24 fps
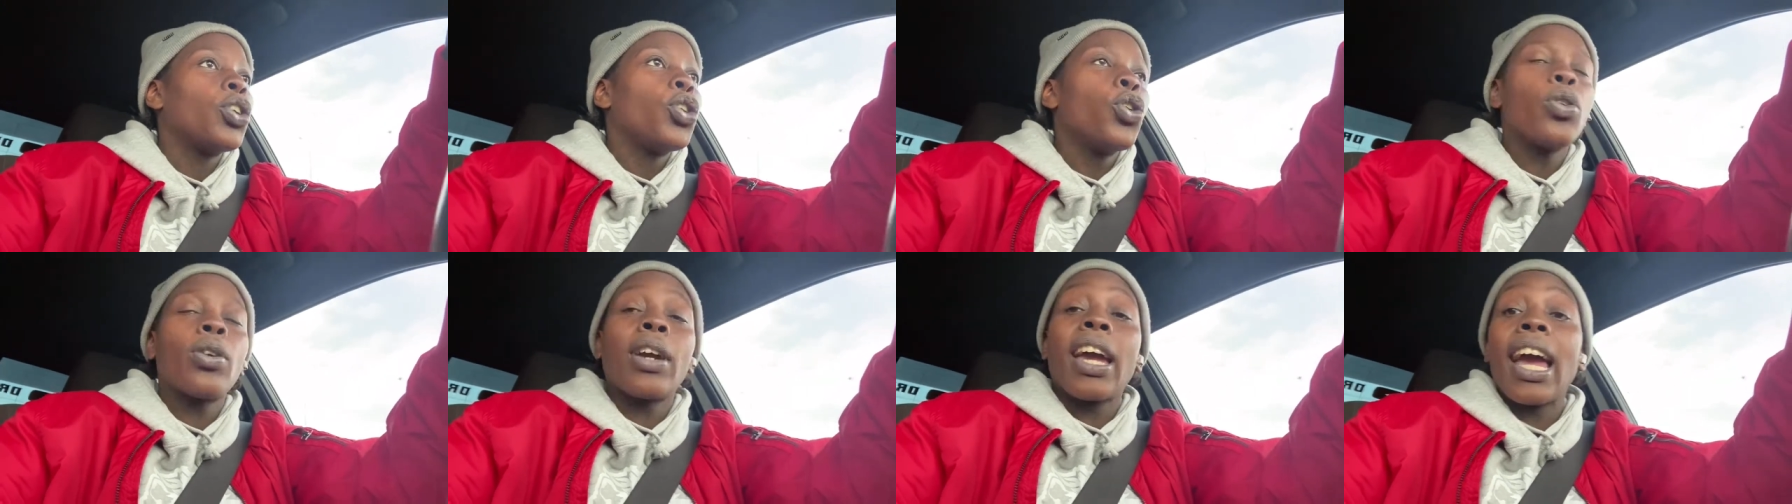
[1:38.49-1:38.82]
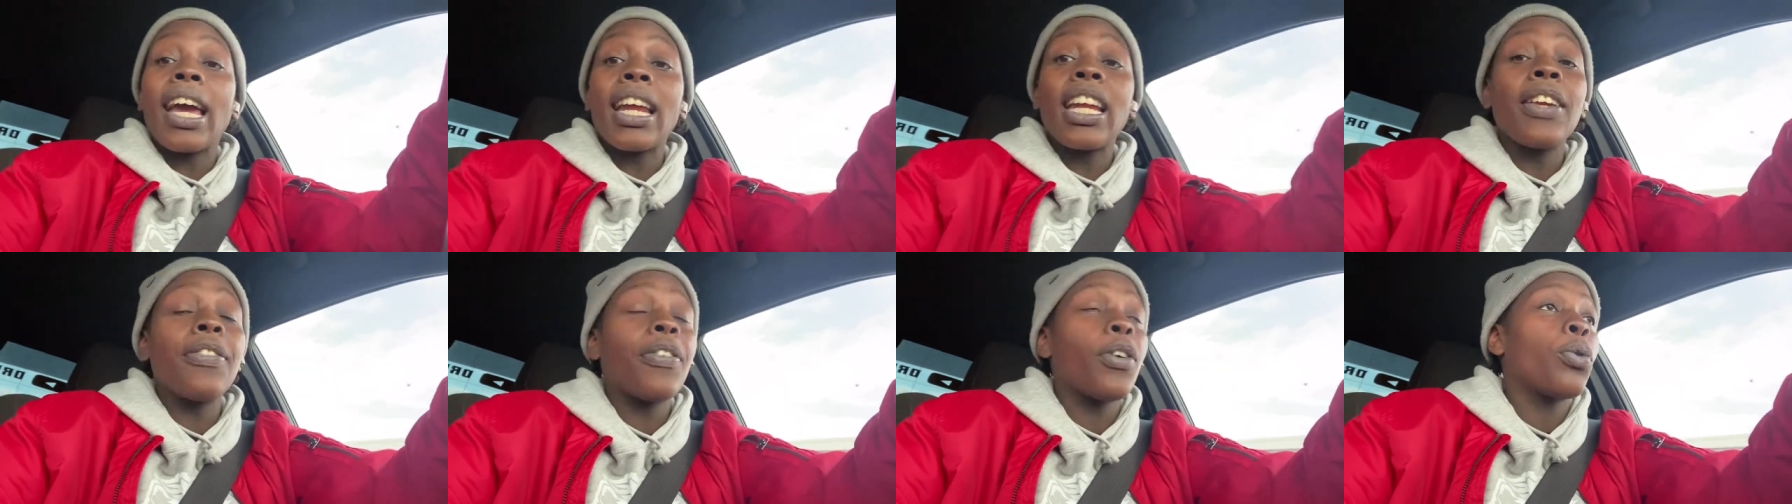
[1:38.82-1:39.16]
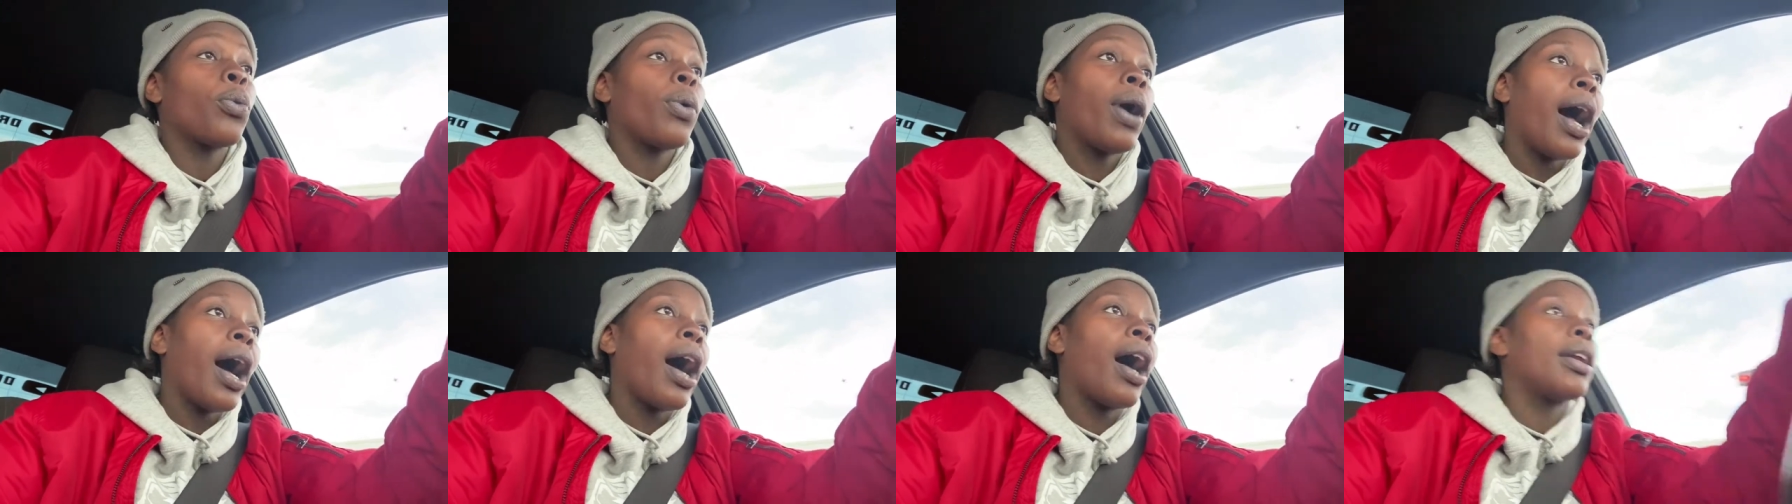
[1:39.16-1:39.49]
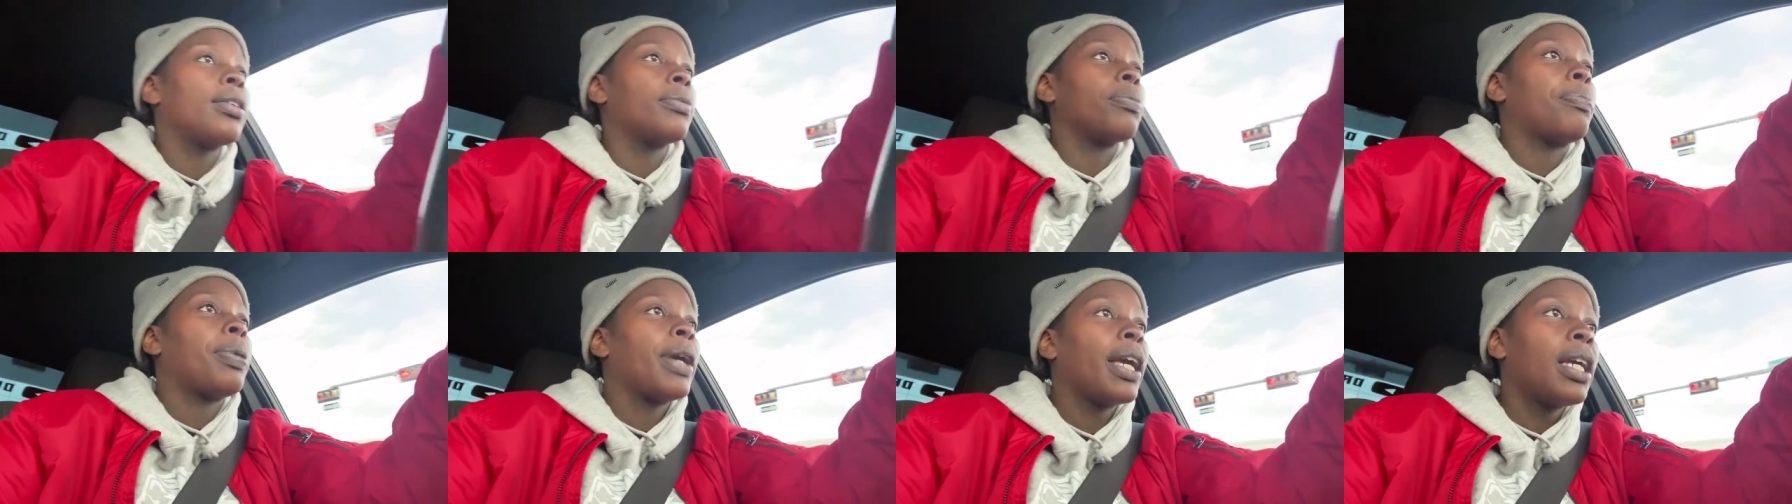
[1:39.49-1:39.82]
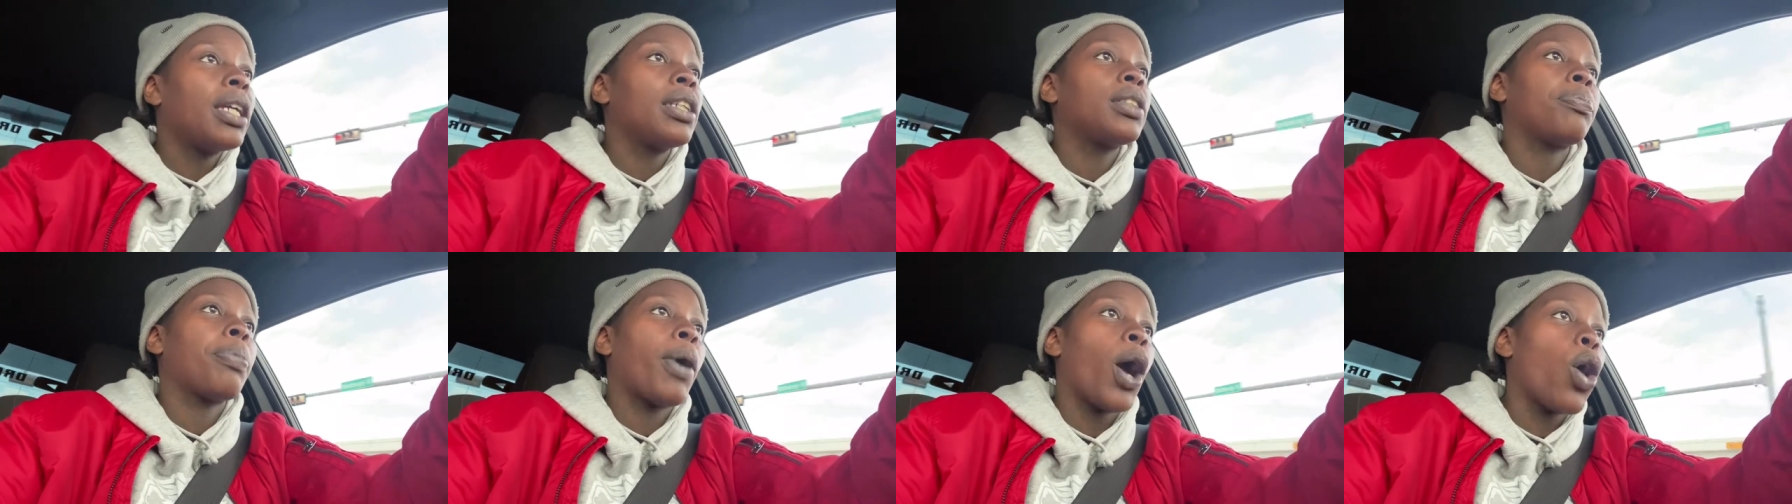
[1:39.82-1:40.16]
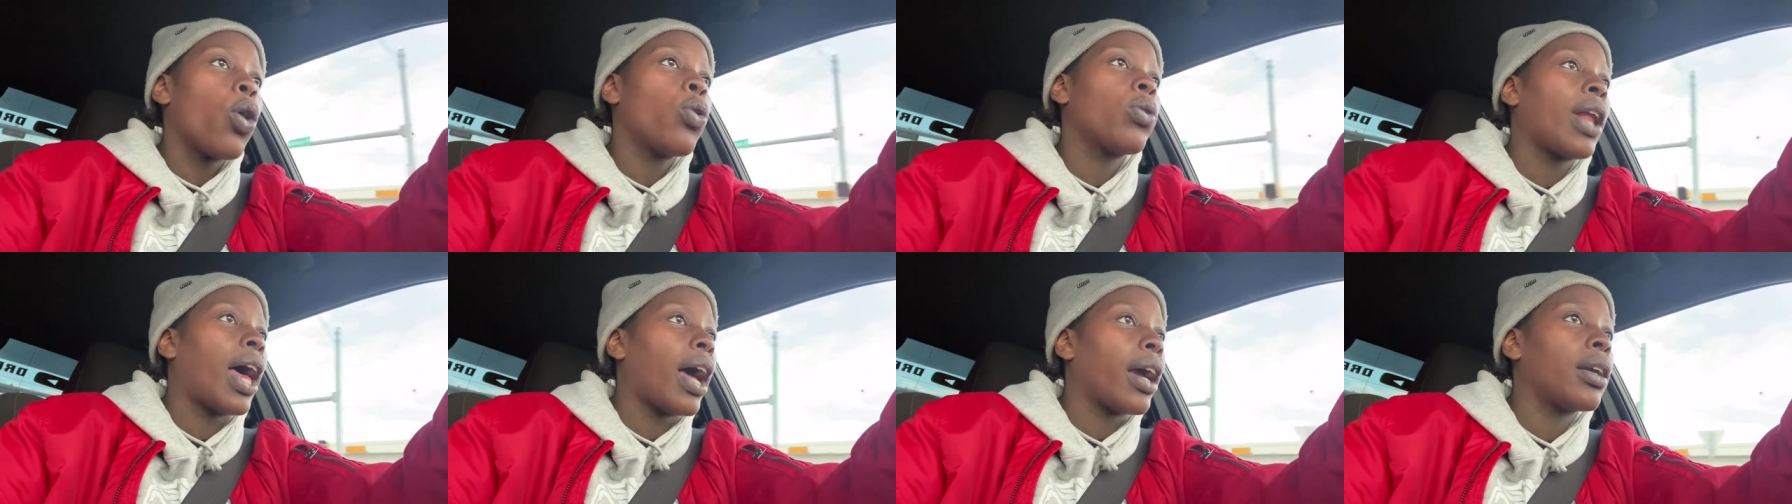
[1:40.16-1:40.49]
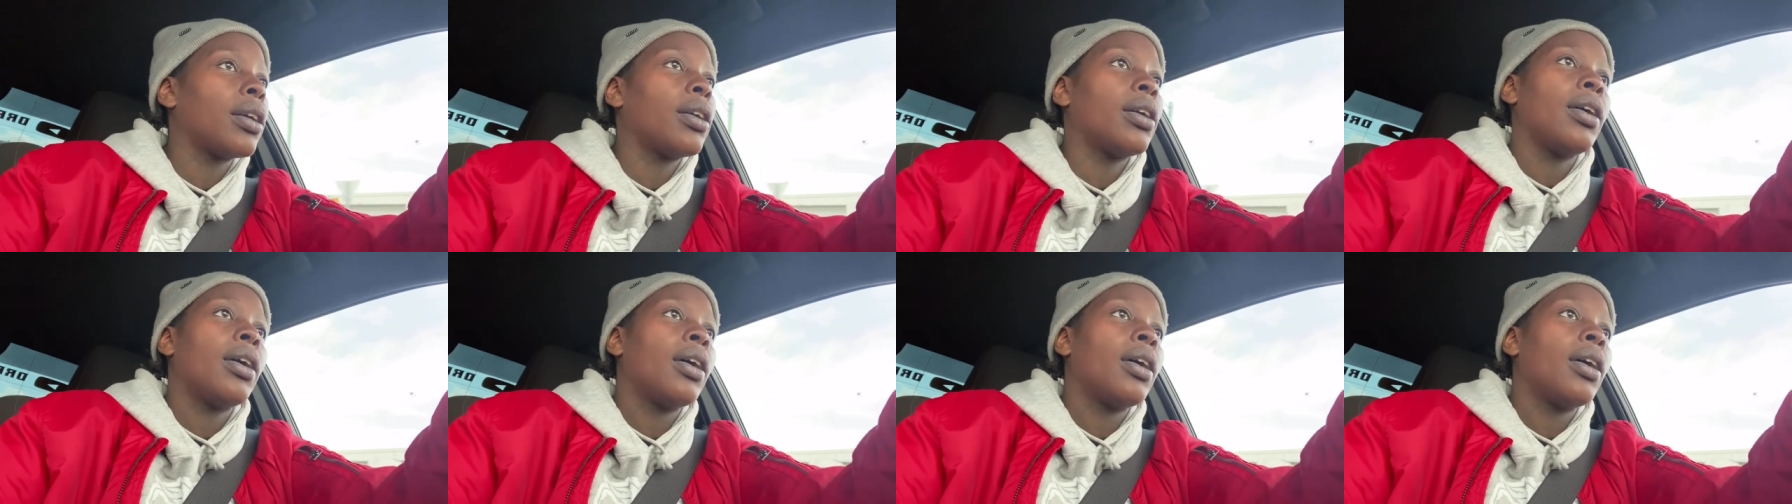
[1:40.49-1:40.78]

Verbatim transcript: You can't even ride in peace, bro. Like,